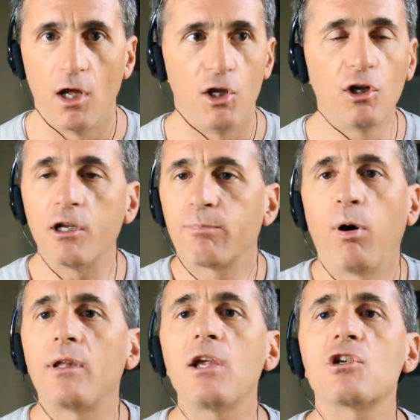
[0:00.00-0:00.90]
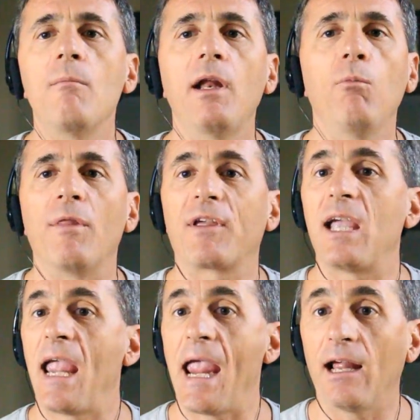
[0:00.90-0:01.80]
You're going to take somebody with
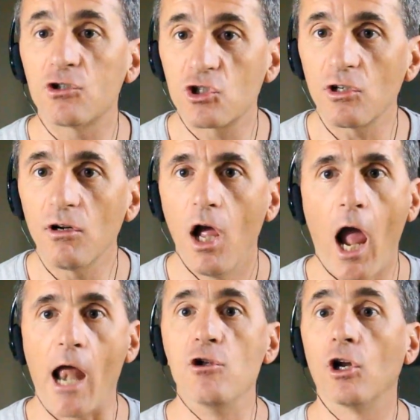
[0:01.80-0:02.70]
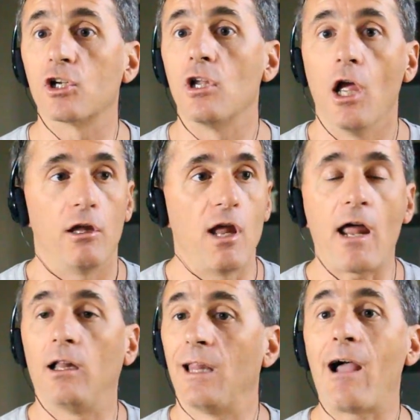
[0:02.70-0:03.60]
cancer, and you're going to not
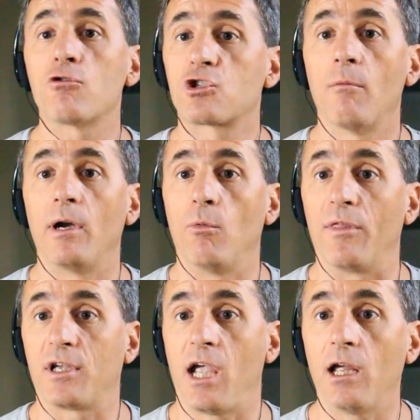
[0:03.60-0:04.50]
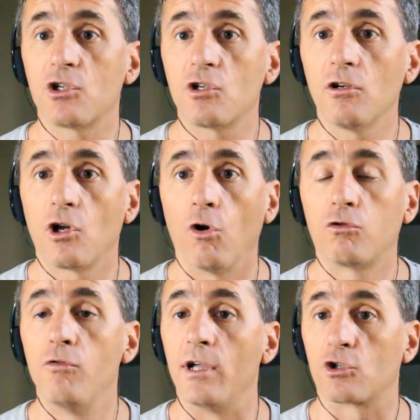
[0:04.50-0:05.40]
allow somebody with cancer to go
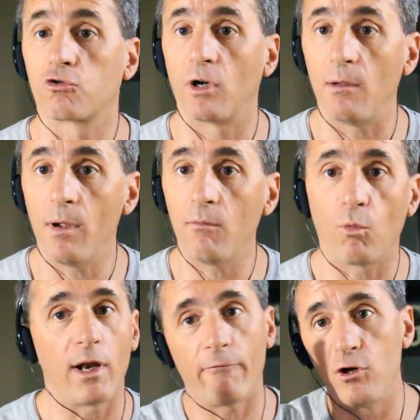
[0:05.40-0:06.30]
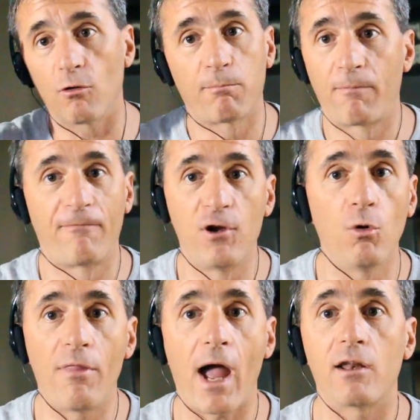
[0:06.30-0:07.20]
through their treatment, whatever your view
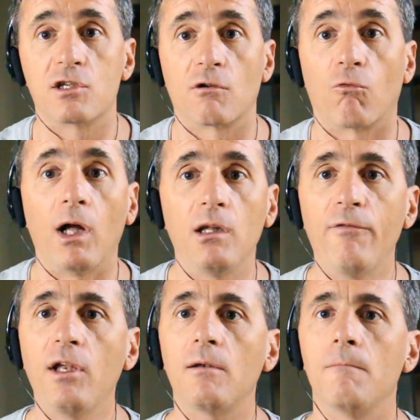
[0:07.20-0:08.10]
of that is irrelevant?